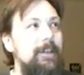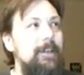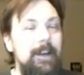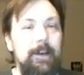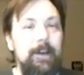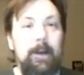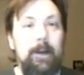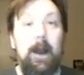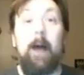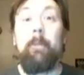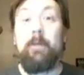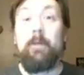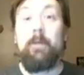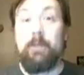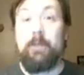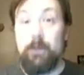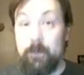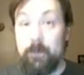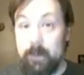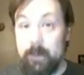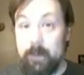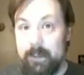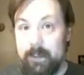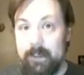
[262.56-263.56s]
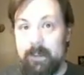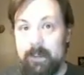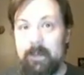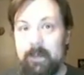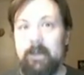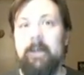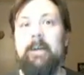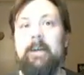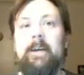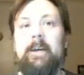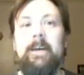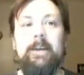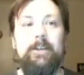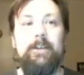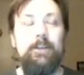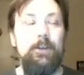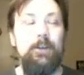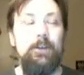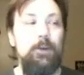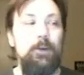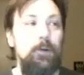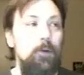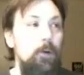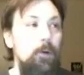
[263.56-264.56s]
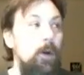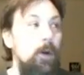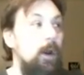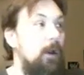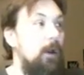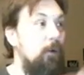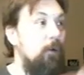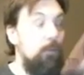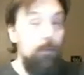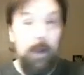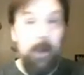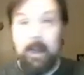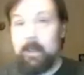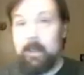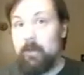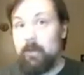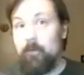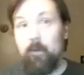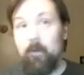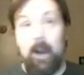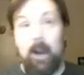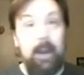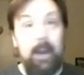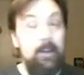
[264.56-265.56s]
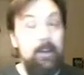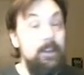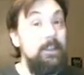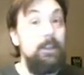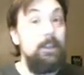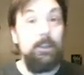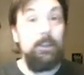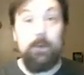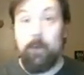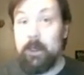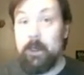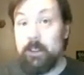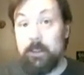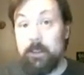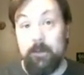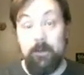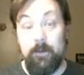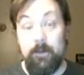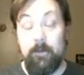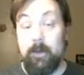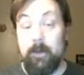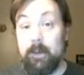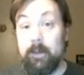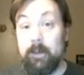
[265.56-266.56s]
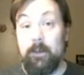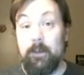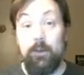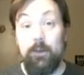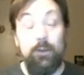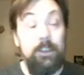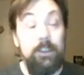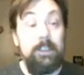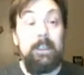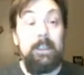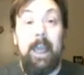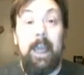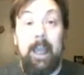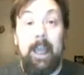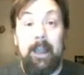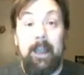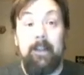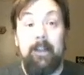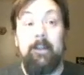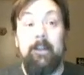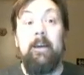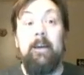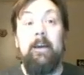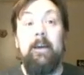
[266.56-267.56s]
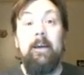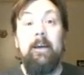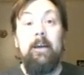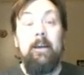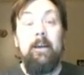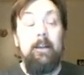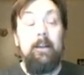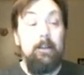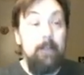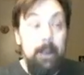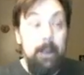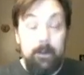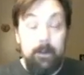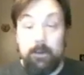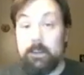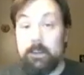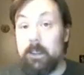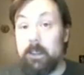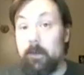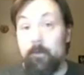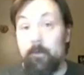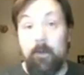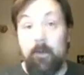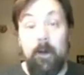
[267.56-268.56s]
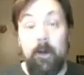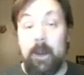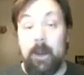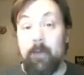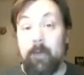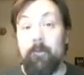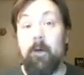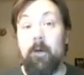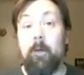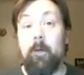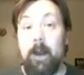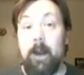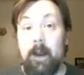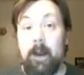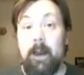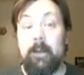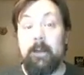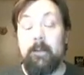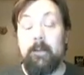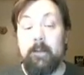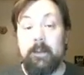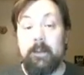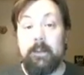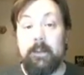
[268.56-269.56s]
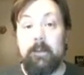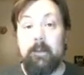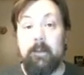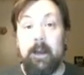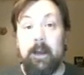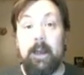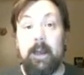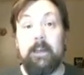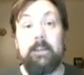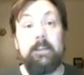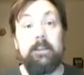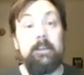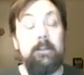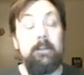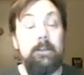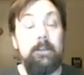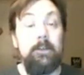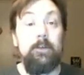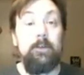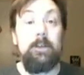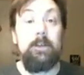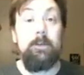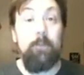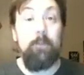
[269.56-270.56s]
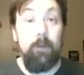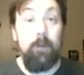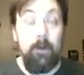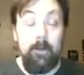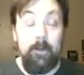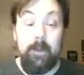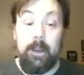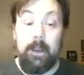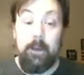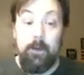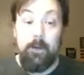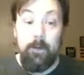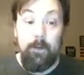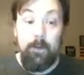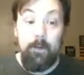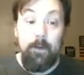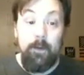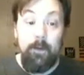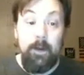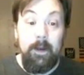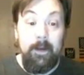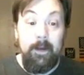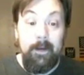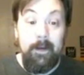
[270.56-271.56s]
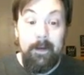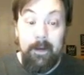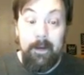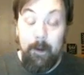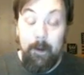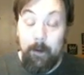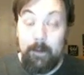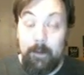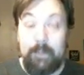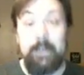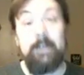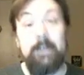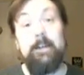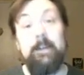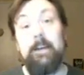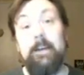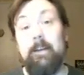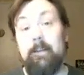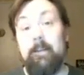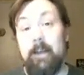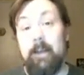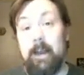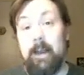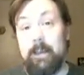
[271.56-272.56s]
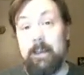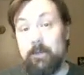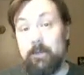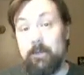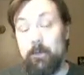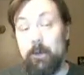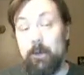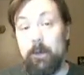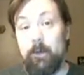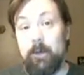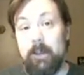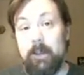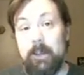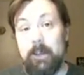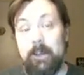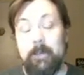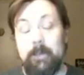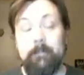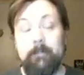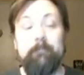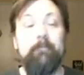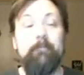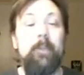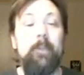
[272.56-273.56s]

opportunity to rectify the situation you're in. You just can't let yourself fall that far behind in this class. So it's important that you are attending class frequently